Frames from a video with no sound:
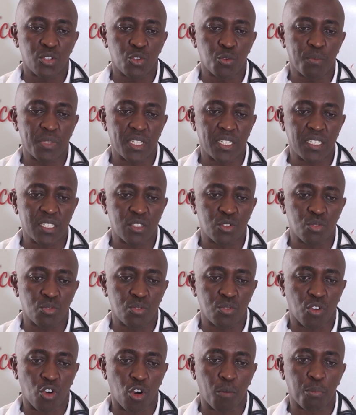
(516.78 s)
may lead
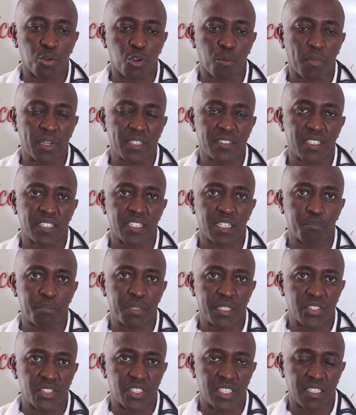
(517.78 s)
to compromising the
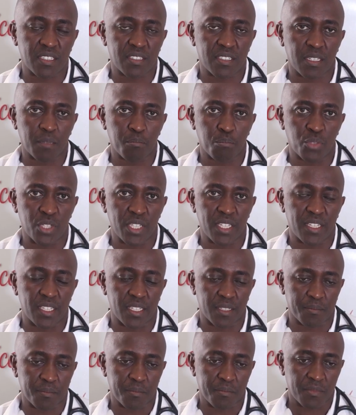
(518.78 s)
patient's
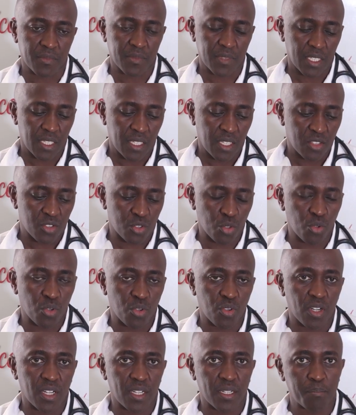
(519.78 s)
breathing.
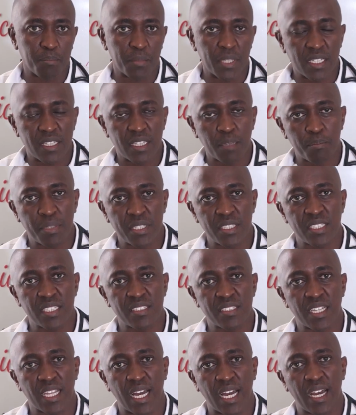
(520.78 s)
So make the
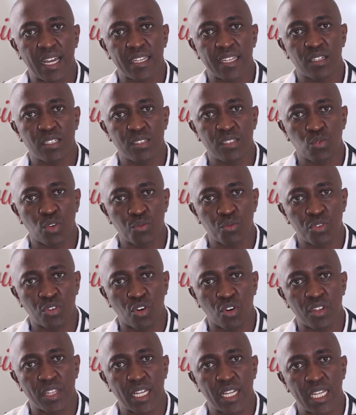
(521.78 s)
patients lie in what we
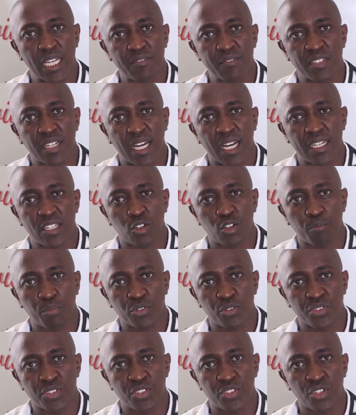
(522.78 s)
call the left lateral
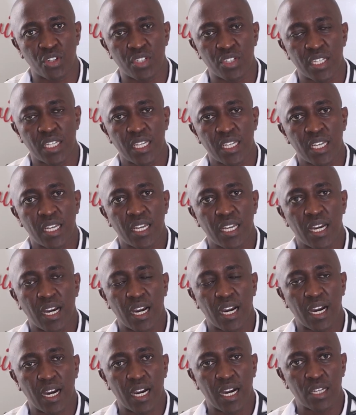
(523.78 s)
position.
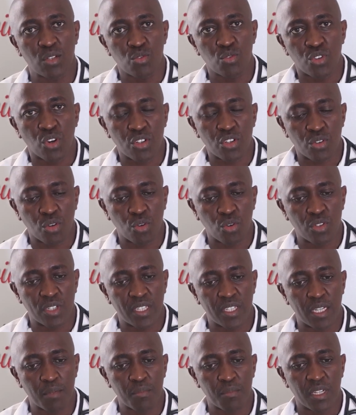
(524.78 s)
Do not hold
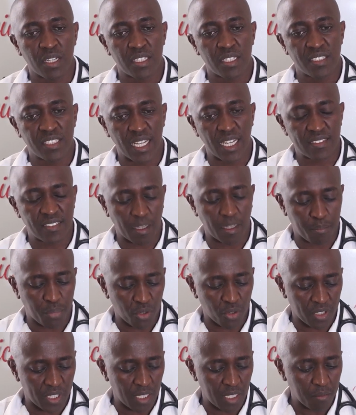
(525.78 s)
them, just
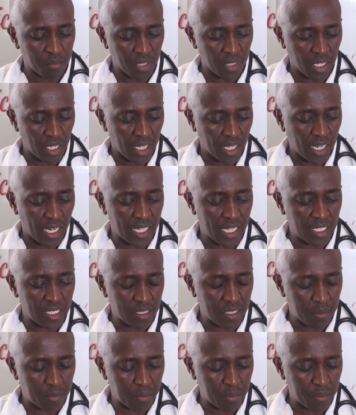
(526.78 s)
support them, and